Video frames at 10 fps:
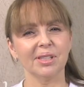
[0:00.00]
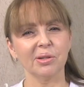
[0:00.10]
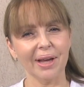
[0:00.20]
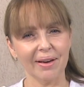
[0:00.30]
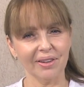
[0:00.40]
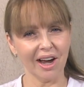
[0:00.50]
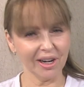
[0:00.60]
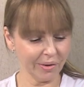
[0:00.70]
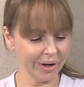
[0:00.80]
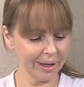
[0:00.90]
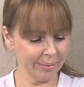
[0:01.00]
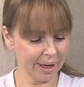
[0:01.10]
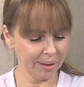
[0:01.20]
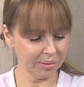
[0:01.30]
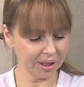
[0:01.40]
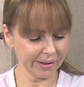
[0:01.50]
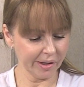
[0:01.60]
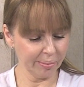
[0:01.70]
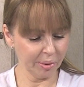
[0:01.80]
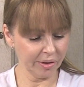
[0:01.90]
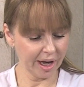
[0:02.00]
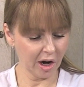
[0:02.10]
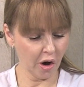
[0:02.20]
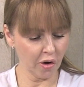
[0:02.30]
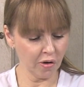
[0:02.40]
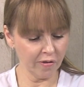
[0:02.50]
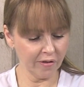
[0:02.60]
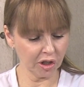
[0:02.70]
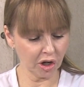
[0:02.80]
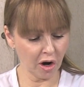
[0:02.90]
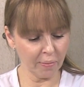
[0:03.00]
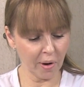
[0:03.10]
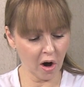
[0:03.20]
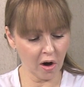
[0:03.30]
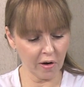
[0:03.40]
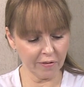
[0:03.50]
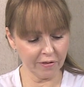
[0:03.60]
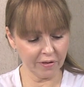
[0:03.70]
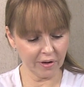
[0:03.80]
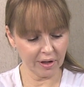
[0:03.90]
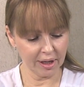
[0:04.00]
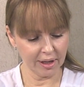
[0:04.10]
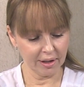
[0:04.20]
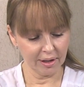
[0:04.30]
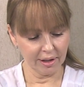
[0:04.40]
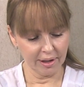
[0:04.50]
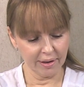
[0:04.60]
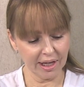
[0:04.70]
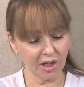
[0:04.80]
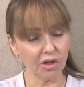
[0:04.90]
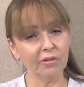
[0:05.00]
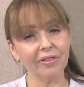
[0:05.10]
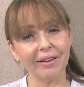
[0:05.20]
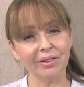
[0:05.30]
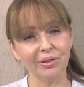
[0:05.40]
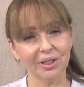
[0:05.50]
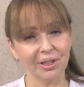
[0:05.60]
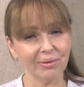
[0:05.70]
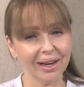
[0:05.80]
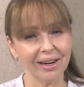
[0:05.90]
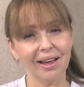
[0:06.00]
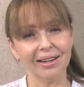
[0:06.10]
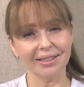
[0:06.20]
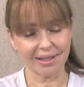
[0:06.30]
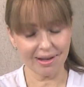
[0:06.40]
So we have an eye cream, and I'm just going to put that over top of the Q flavonoid around Laila's